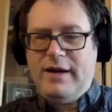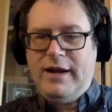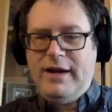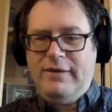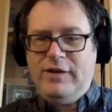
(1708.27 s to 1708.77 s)

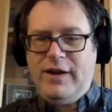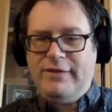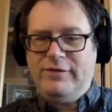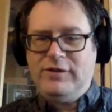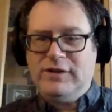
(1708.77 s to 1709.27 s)
Uh, if you
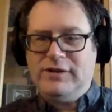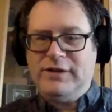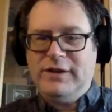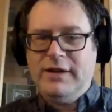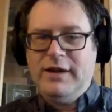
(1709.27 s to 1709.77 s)
have mm-hmm.
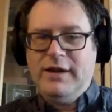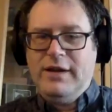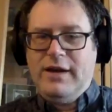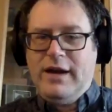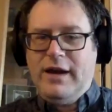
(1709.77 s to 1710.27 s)
just
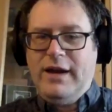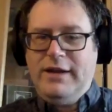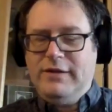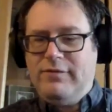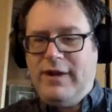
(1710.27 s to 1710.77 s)
uh,
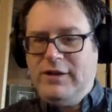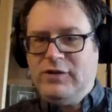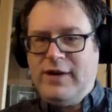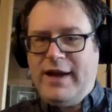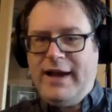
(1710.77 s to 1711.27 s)
either raise
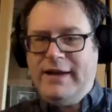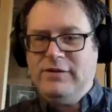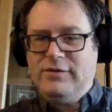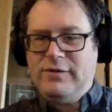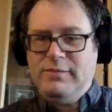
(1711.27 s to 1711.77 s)
your hand
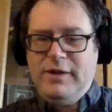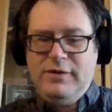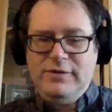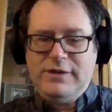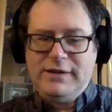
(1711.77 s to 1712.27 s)
or unmute,